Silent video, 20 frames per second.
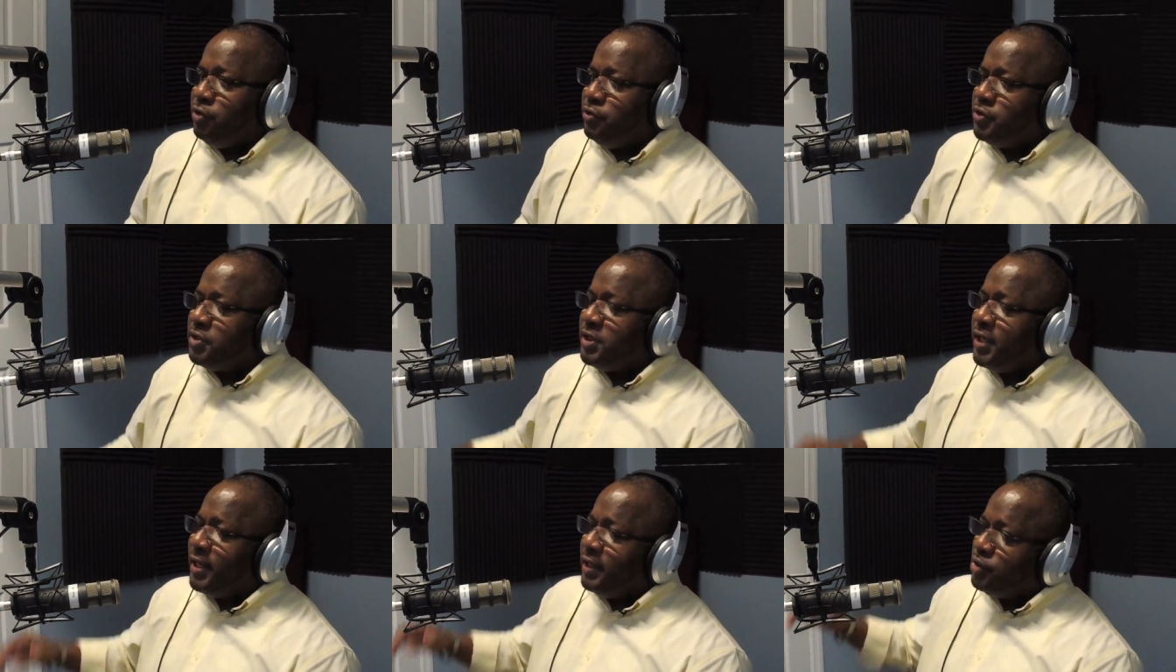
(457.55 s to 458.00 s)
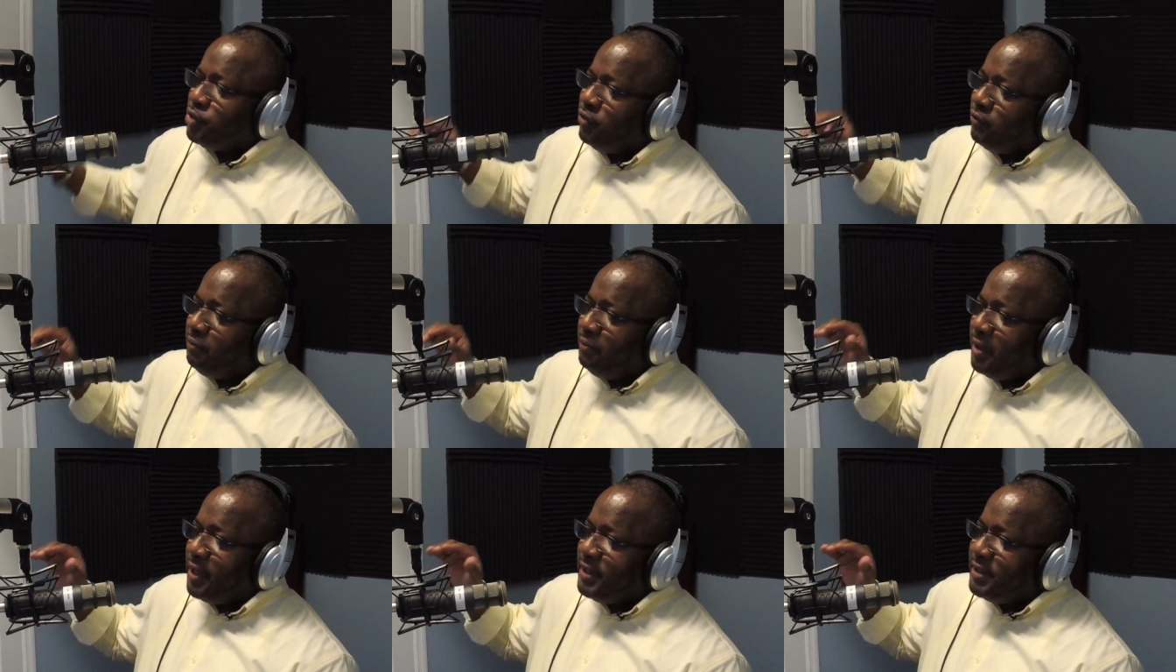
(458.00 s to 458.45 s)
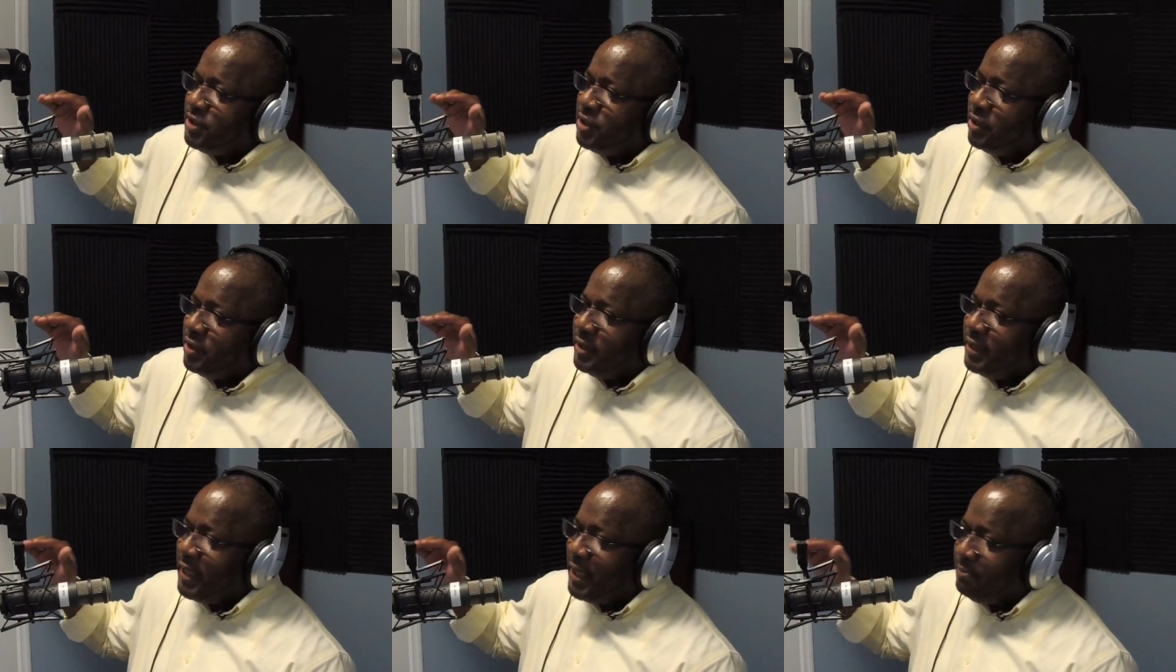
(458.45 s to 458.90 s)
You said that you've placed
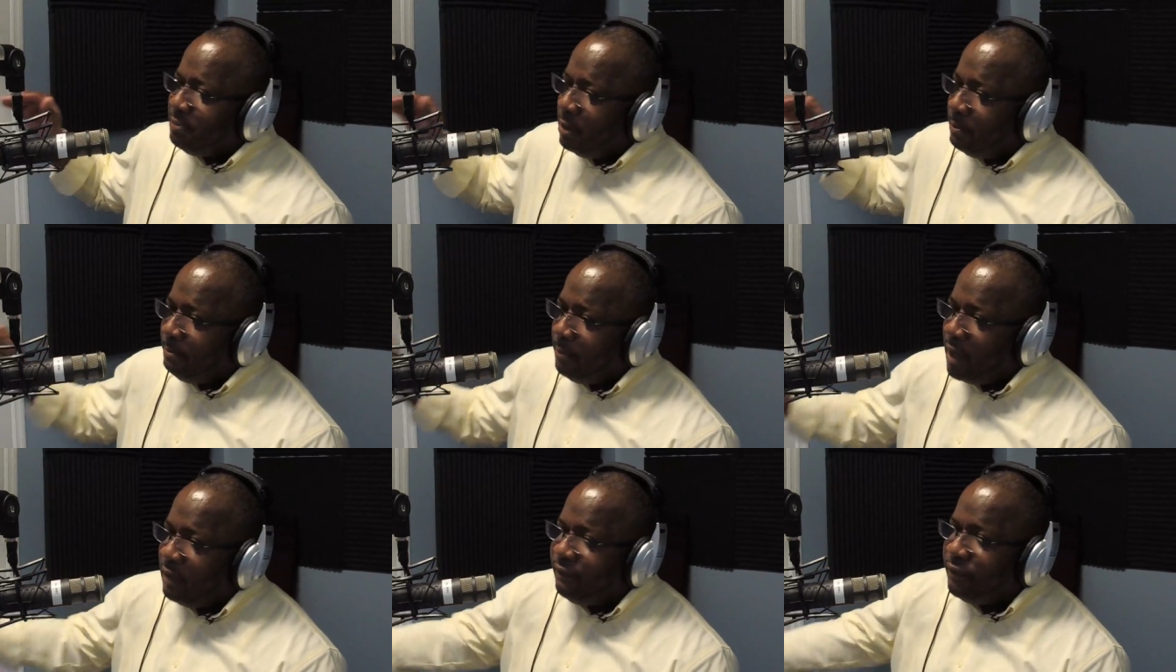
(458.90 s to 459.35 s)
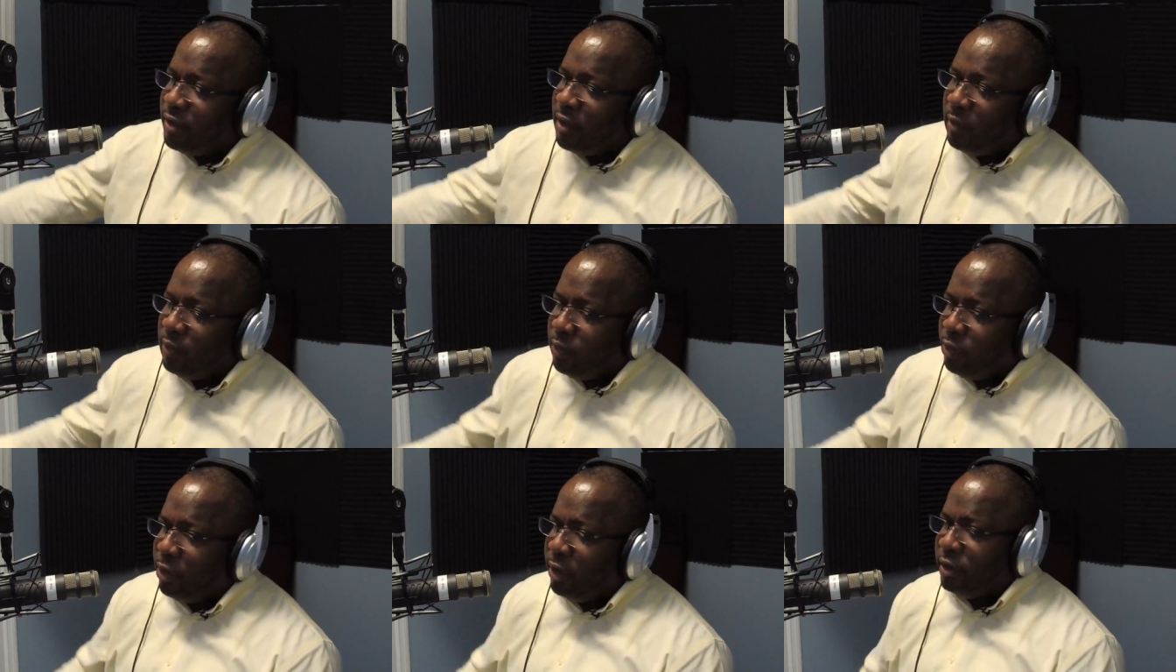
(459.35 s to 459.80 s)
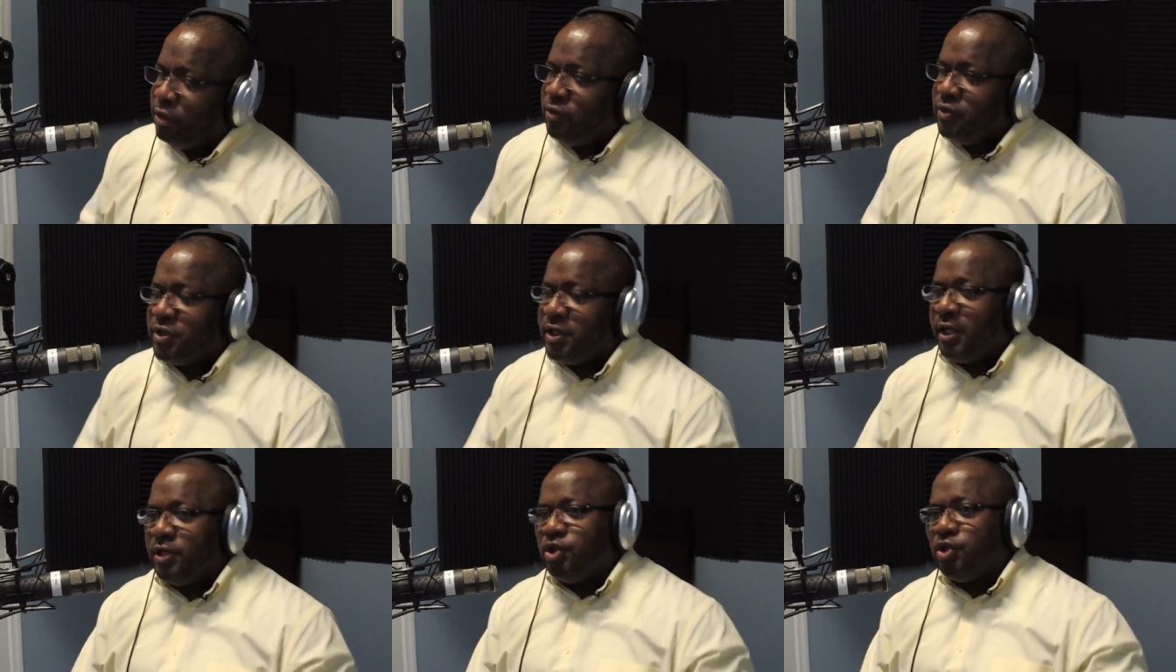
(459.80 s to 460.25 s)
your name above your word.
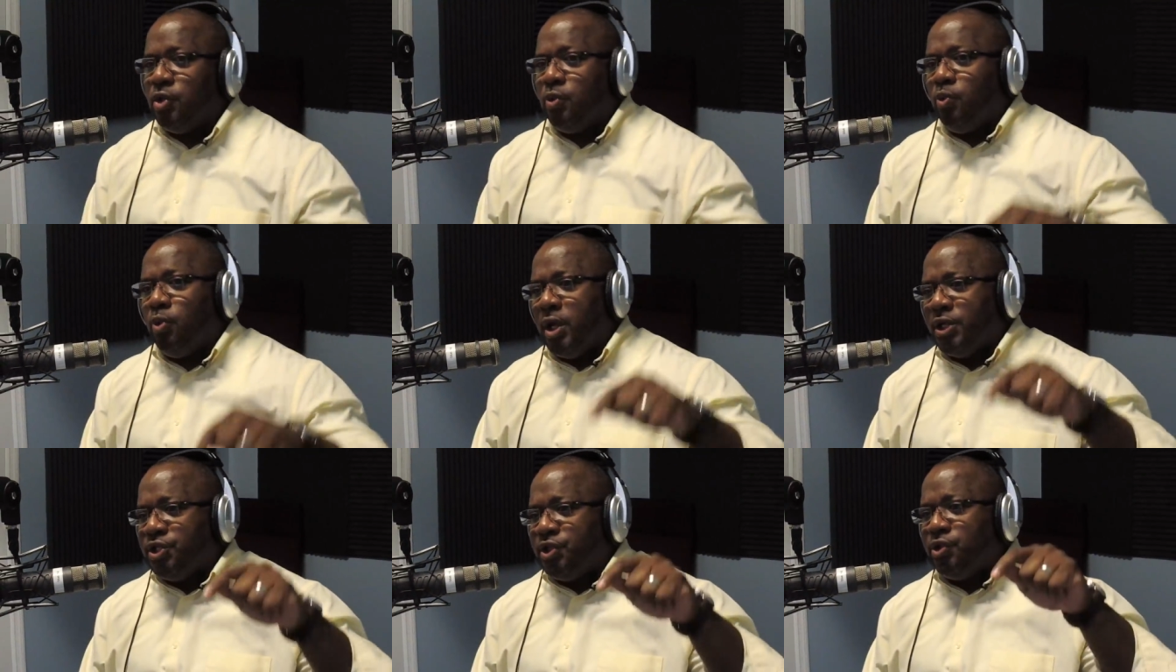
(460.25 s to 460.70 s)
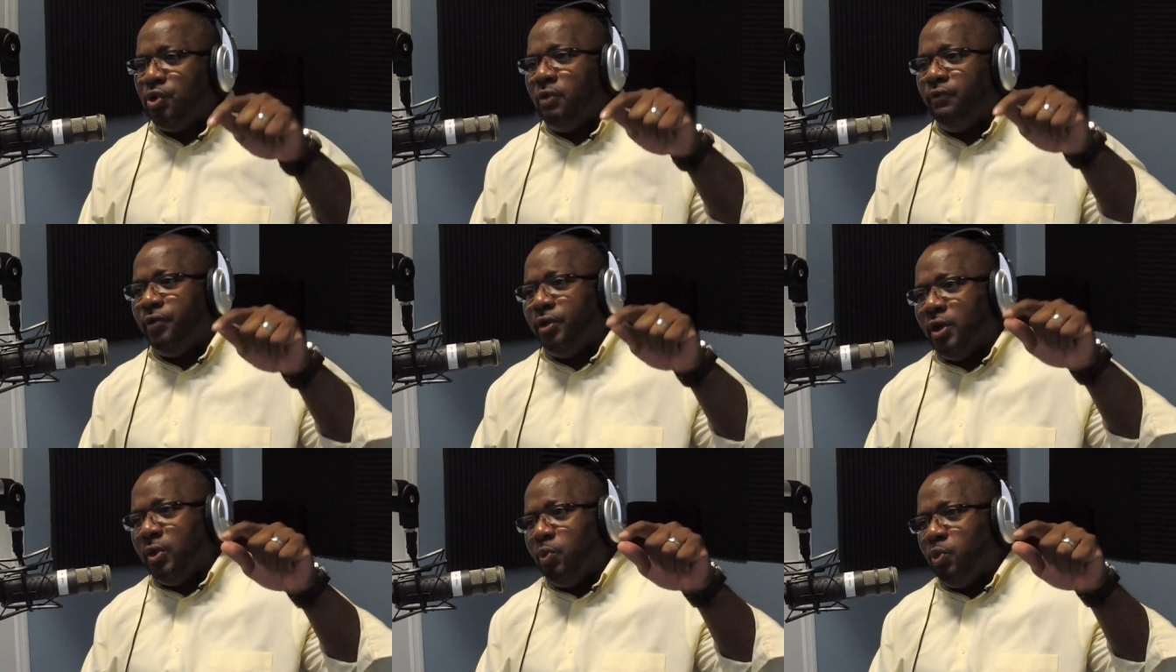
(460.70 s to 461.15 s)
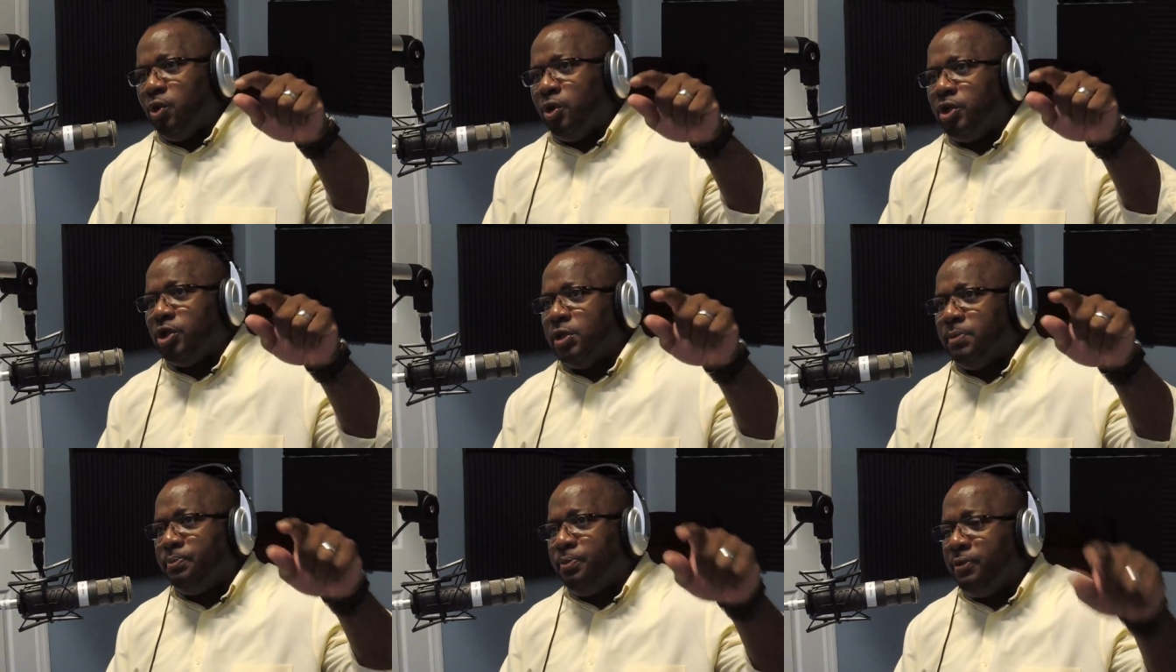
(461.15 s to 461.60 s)
You said that you're watching over your
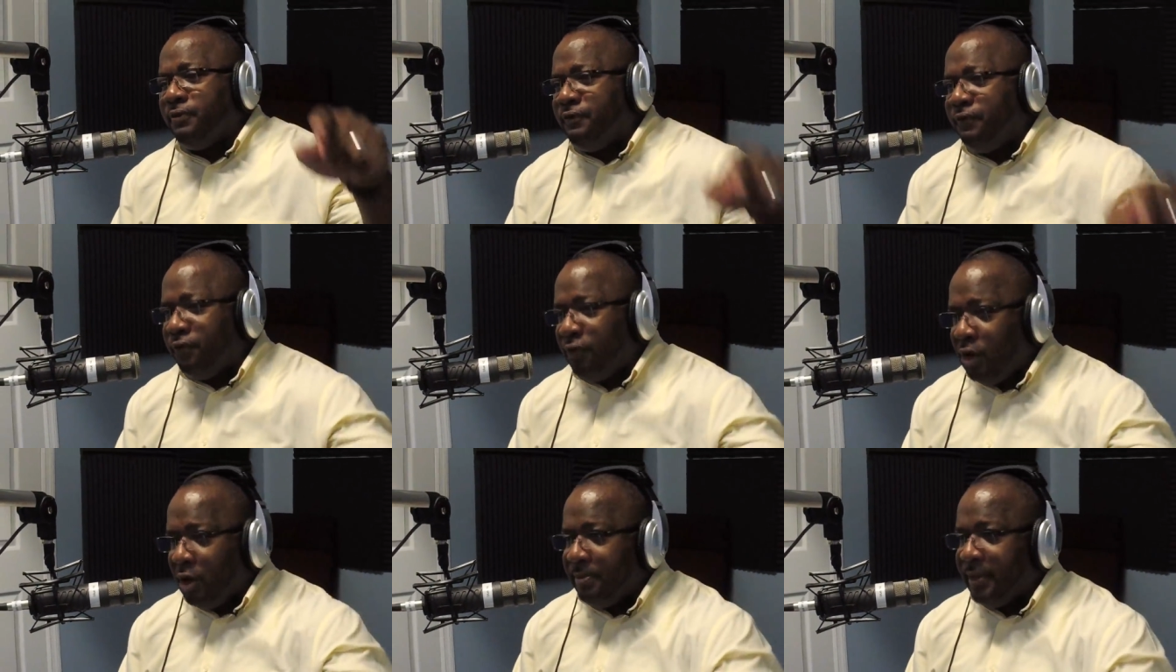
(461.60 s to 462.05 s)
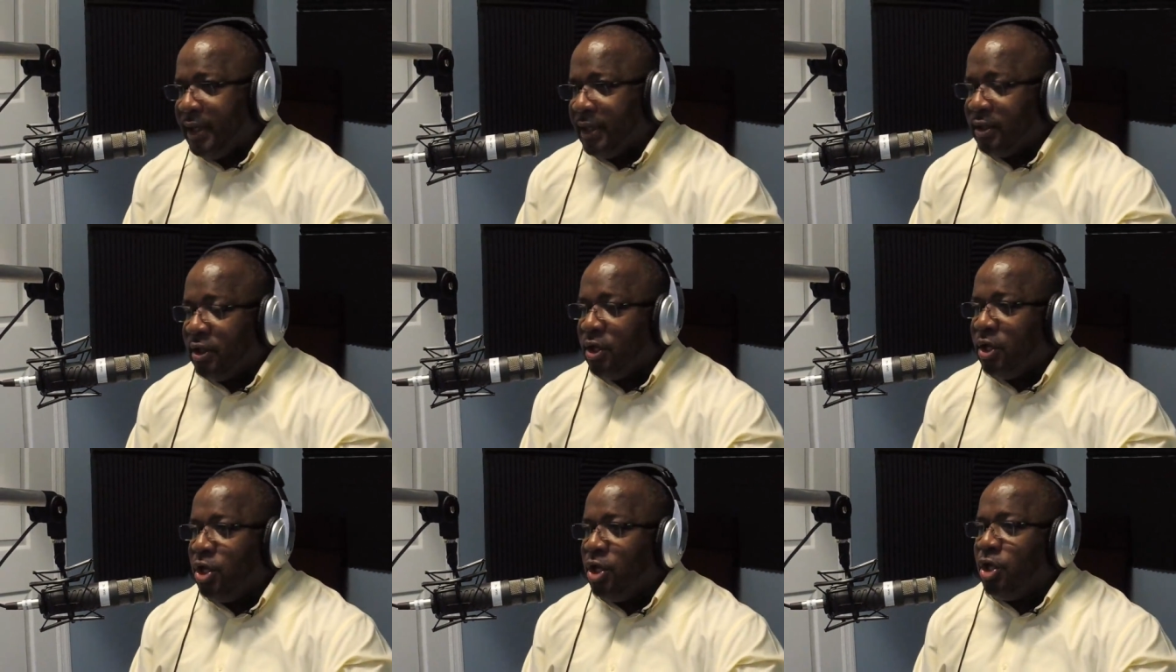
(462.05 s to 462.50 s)
word to perform it.